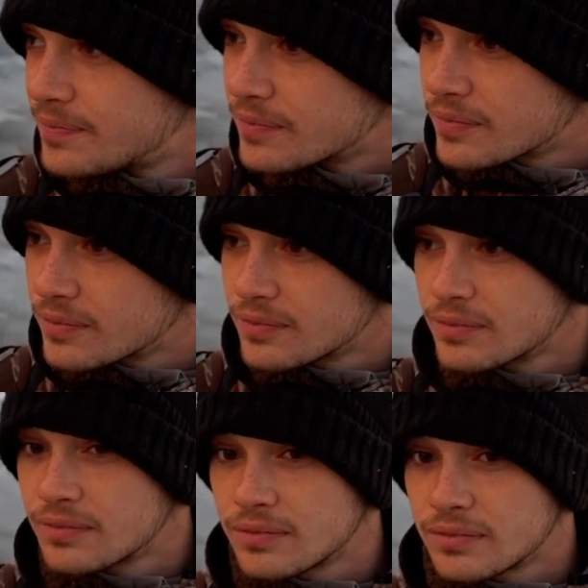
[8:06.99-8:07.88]
And golden
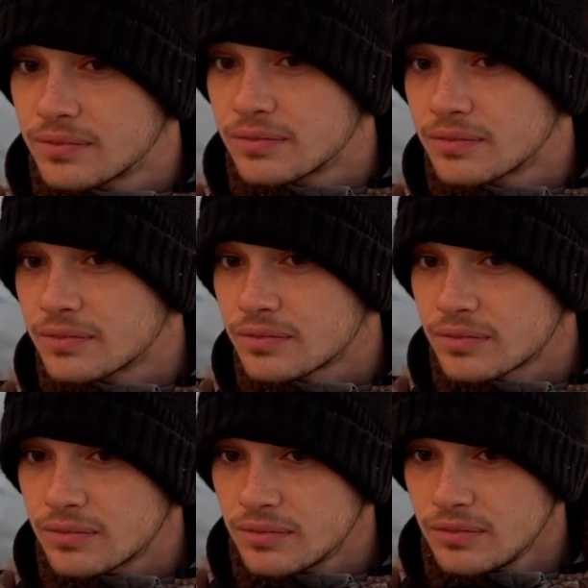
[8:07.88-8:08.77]
eye. Huh?
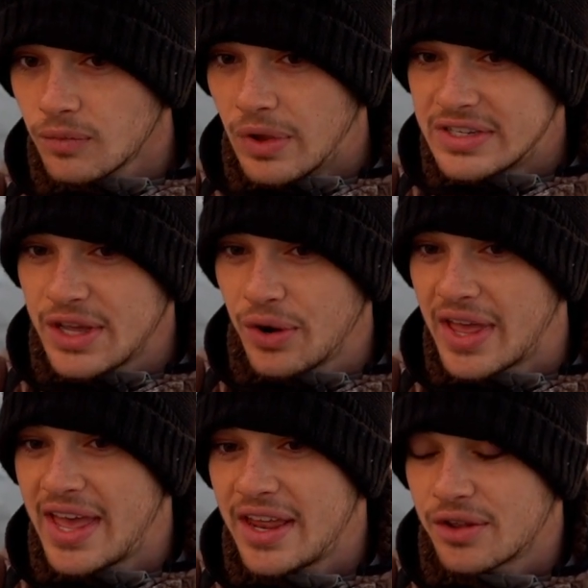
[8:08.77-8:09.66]
We just killed a
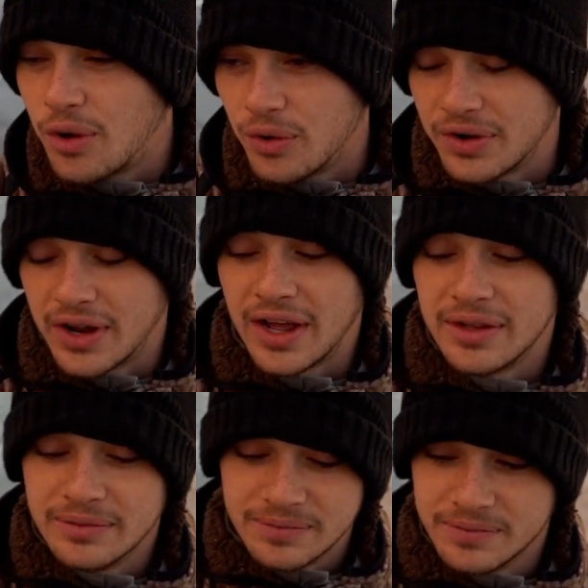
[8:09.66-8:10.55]
hen golden eye.
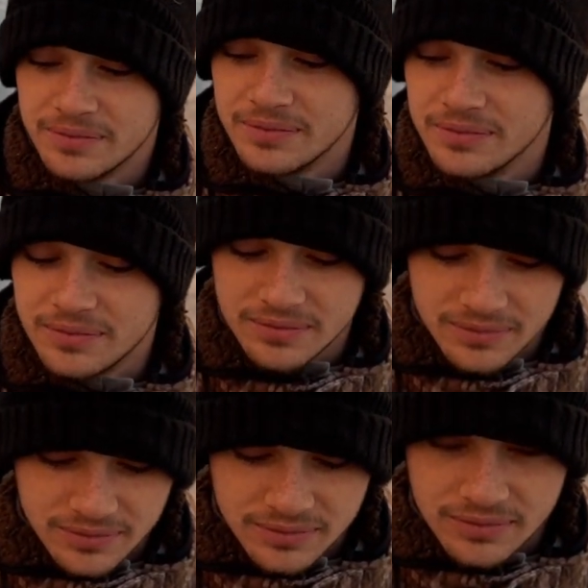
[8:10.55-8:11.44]
They
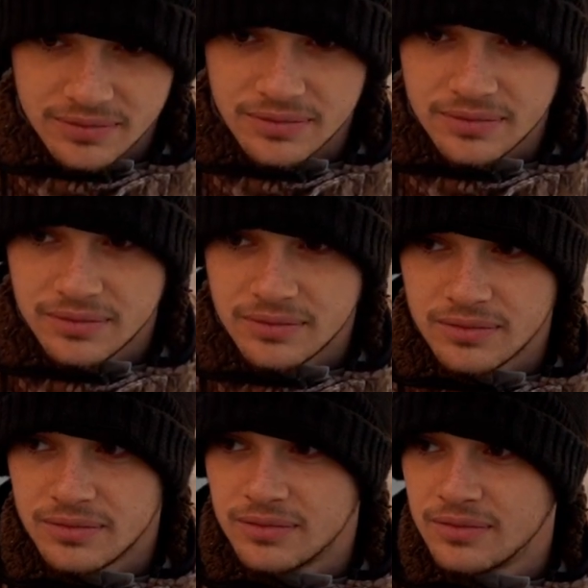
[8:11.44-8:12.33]
just killed a hen
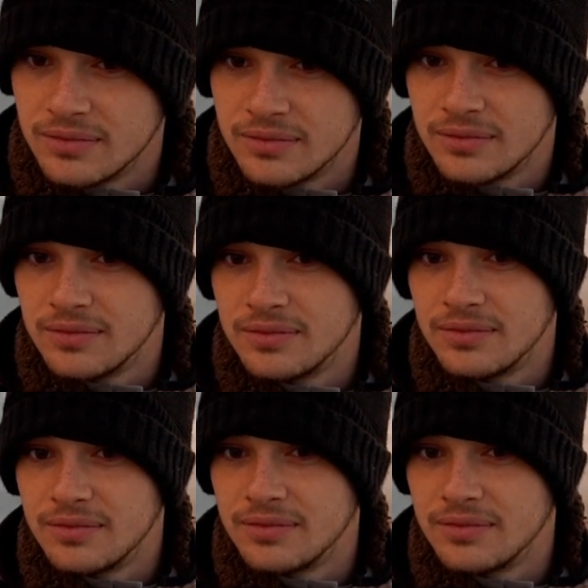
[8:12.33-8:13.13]
golden eye.